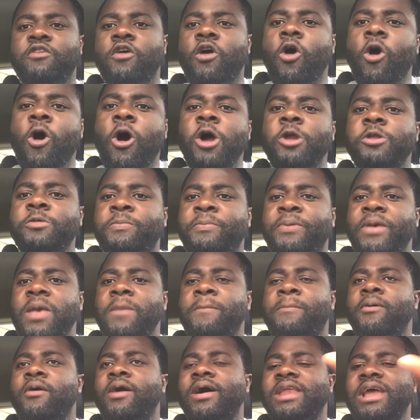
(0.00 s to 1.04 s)
old
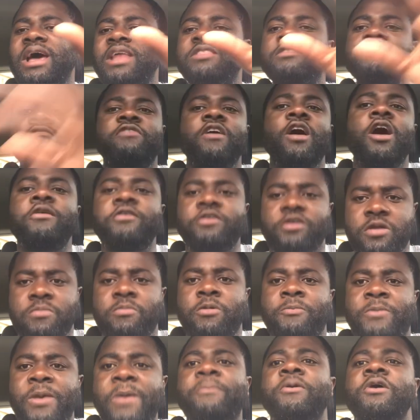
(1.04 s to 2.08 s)
people and the
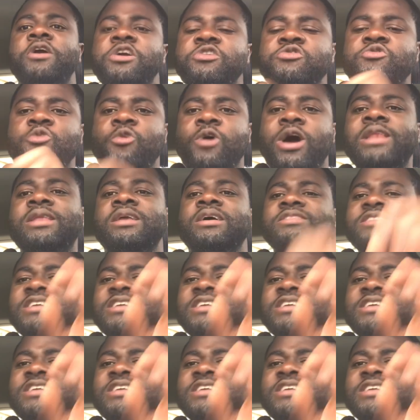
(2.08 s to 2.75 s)
vulnerable people in Rwanda.